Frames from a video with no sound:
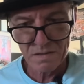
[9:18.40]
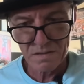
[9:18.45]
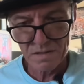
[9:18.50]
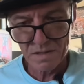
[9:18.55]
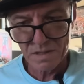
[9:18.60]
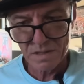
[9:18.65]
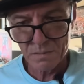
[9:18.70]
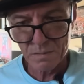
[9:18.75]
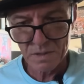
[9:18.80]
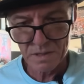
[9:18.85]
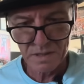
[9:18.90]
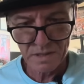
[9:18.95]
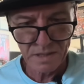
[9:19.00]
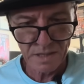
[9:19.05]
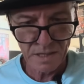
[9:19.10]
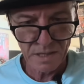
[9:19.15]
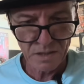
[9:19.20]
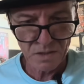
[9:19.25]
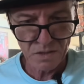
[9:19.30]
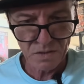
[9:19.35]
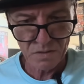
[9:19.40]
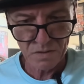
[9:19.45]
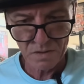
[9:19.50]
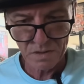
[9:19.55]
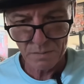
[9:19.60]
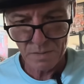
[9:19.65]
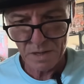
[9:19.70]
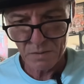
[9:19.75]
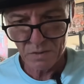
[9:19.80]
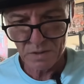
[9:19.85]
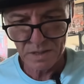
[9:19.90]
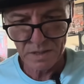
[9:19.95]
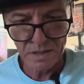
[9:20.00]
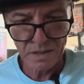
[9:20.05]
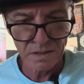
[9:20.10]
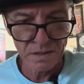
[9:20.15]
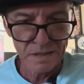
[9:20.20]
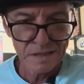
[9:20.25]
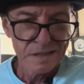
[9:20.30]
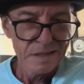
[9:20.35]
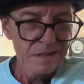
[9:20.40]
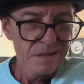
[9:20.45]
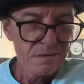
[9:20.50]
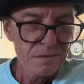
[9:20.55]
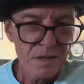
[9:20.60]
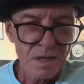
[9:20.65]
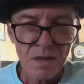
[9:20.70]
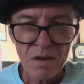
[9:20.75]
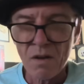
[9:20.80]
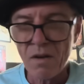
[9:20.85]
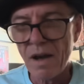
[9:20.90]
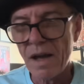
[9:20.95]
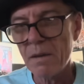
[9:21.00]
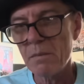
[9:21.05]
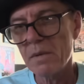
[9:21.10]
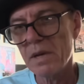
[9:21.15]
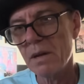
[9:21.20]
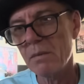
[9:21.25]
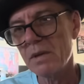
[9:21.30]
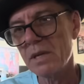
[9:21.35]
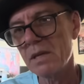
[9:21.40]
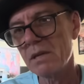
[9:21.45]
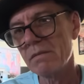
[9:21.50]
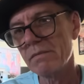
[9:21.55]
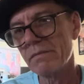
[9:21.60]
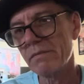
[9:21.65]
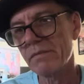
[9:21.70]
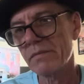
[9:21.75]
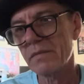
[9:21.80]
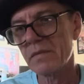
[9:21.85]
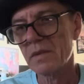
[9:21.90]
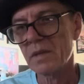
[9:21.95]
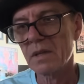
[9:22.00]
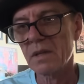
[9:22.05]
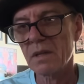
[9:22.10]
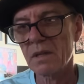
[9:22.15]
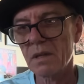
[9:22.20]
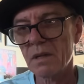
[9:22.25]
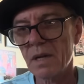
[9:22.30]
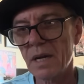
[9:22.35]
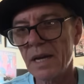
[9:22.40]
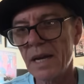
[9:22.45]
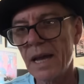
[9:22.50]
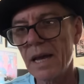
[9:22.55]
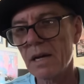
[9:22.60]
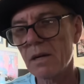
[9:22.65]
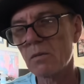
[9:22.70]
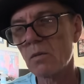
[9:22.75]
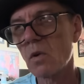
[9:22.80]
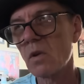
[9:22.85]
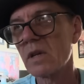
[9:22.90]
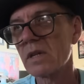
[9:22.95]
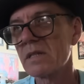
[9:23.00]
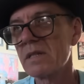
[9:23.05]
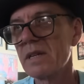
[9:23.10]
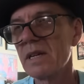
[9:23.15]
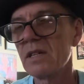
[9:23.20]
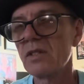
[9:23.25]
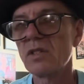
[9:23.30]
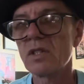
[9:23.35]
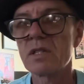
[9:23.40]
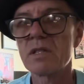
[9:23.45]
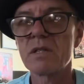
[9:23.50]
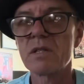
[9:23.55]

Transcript: sentimentally attached or somehow related? No, I mean, I had a Rolex Datejust